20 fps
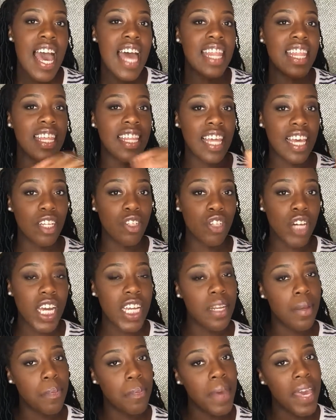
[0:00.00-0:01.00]
and then like
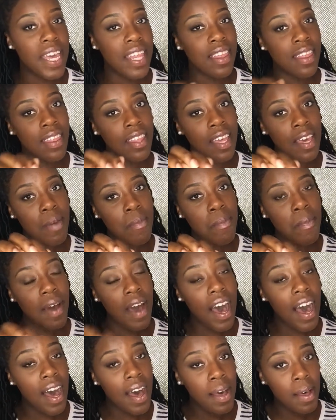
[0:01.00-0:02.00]
tried to pin them
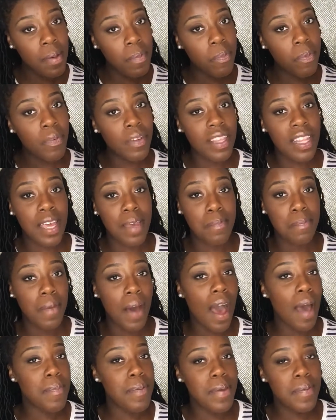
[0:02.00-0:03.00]
up with like
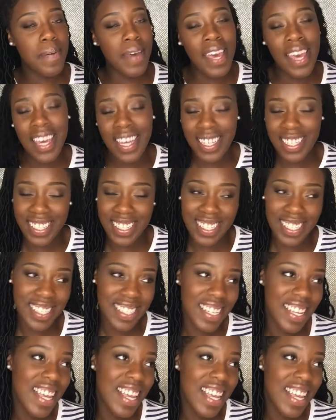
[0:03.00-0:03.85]
bobby pins.